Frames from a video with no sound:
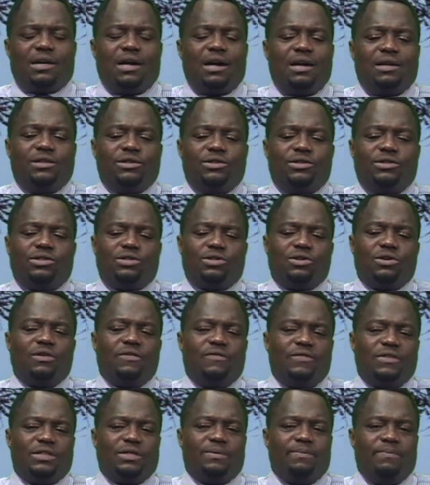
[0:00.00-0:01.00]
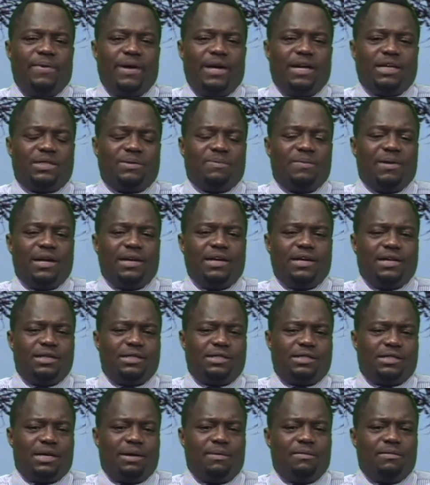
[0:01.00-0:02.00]
on the service base, but there
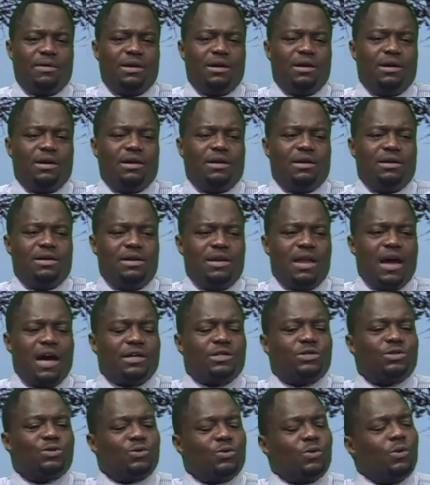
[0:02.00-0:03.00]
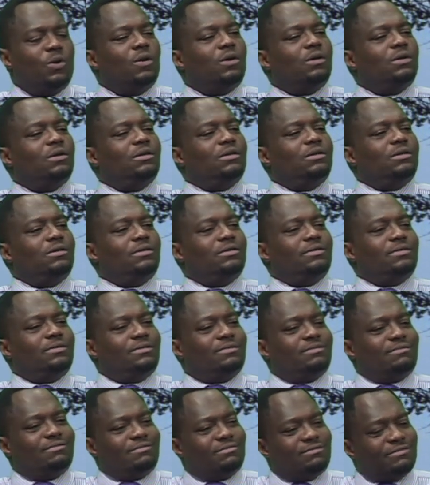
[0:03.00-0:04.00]
is some natural
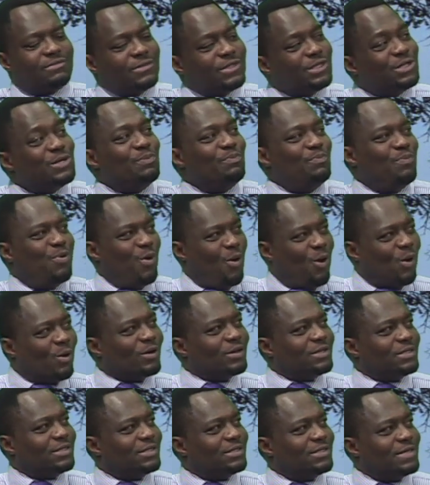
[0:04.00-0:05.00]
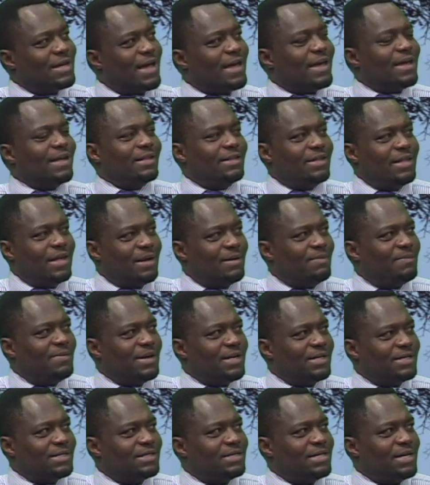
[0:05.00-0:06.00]
support mm -hmm. that can take
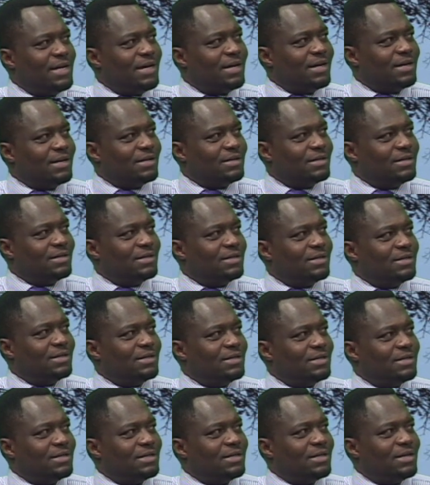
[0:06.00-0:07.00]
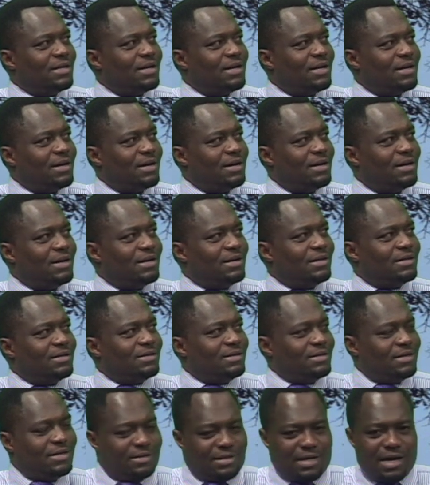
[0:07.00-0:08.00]
place there.
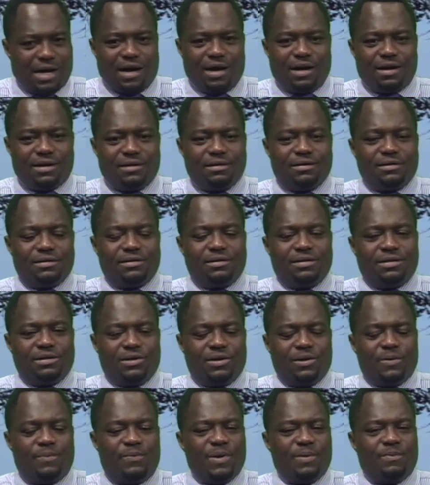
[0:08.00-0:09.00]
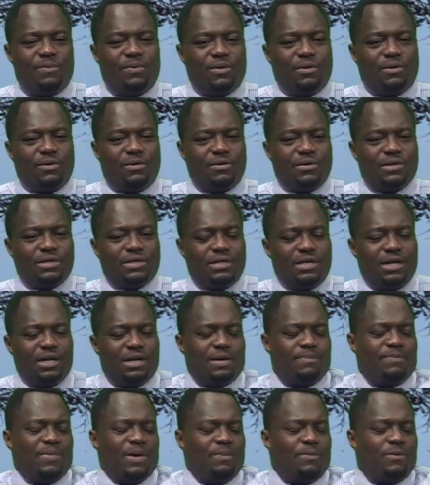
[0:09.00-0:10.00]
Exactly. That, you know, people always need.
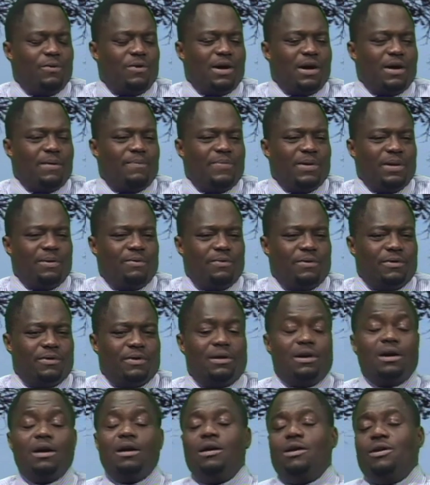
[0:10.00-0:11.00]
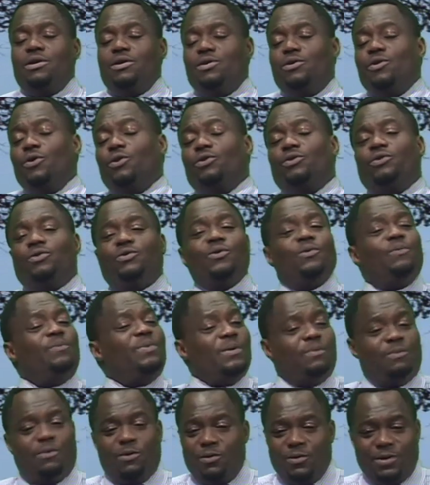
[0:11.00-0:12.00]
The people are people. No two
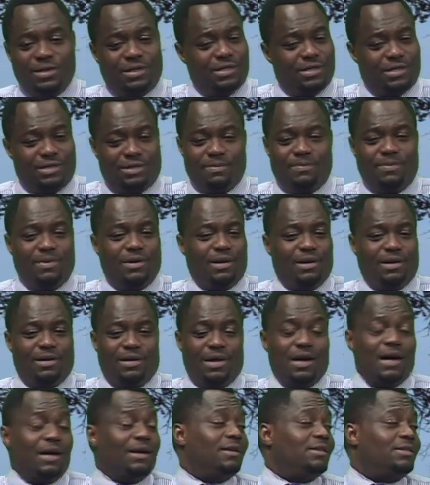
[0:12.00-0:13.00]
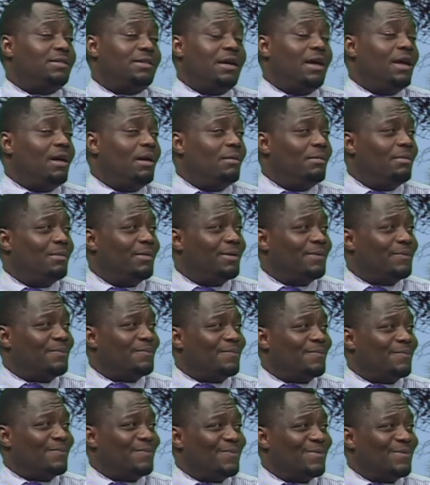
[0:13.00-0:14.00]
people with disability are the same.
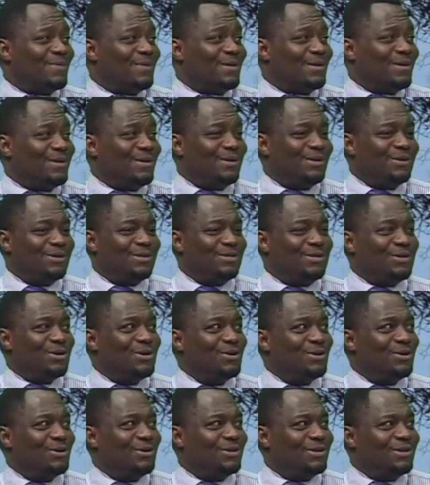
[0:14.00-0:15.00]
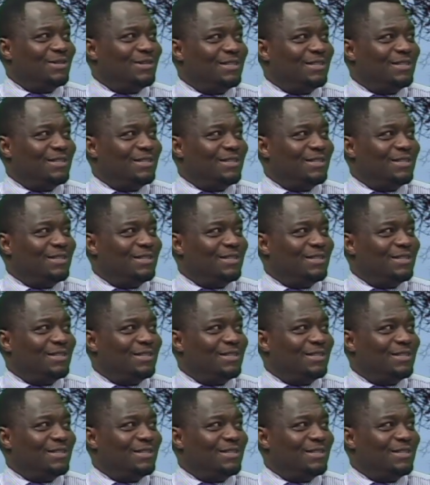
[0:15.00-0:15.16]
No. No. So